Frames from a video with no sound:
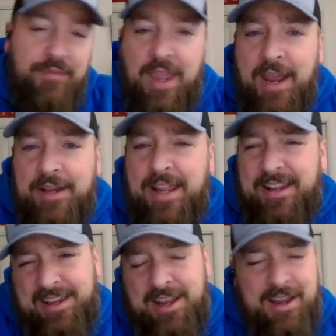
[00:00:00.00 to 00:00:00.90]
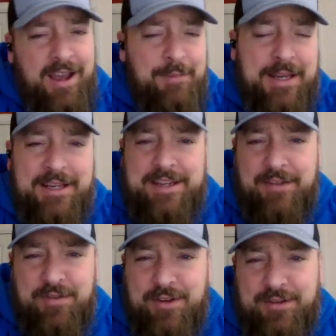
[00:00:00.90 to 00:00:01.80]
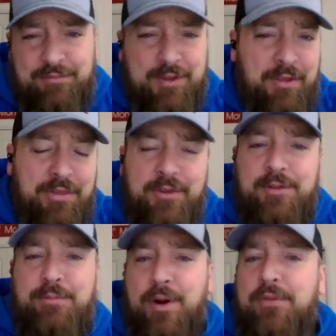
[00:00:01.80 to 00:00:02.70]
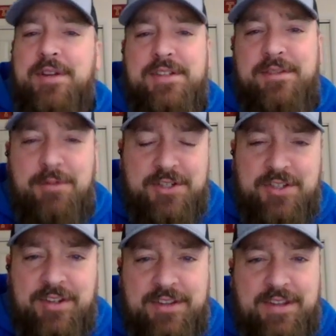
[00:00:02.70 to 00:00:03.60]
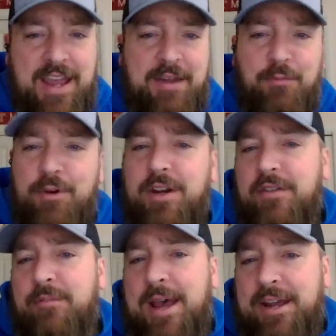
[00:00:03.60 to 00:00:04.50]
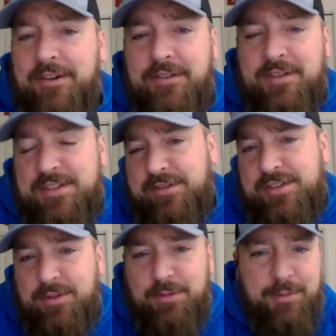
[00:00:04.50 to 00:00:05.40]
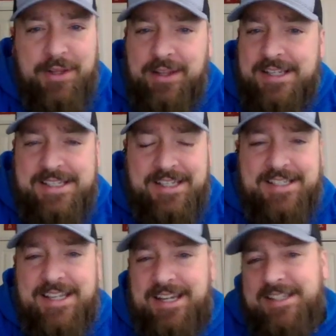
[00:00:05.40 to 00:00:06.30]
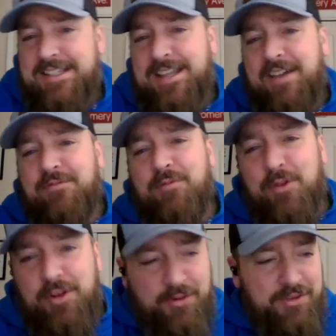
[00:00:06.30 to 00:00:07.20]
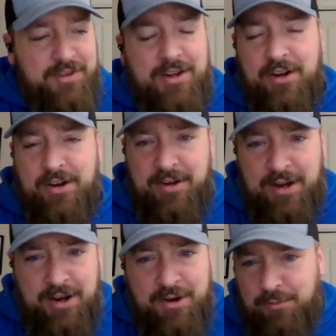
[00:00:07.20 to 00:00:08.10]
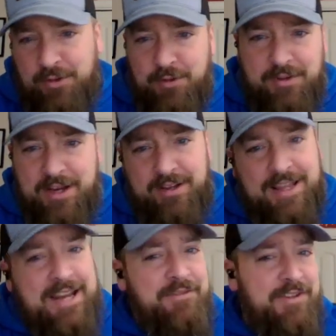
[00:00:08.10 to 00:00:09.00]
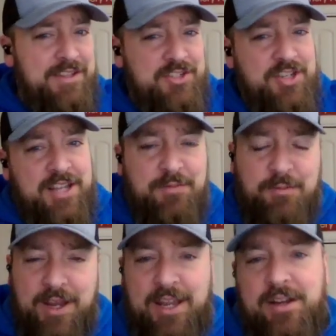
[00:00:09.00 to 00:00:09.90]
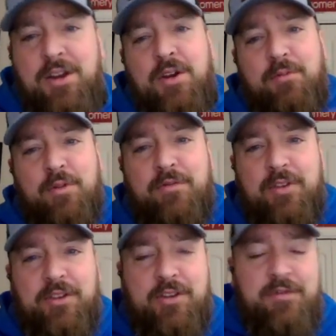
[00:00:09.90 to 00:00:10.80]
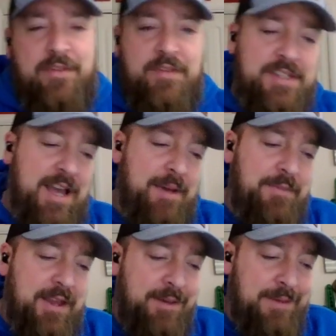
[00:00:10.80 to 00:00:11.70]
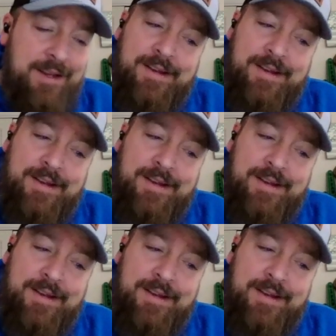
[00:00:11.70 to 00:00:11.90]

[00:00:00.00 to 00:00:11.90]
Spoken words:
And then, I mean, give you a third bonus question of the day. Would it have mattered? Because there still would have been like 6 seconds left. Would North Carolina have hit the shot to win? Would Villanova have stopped them?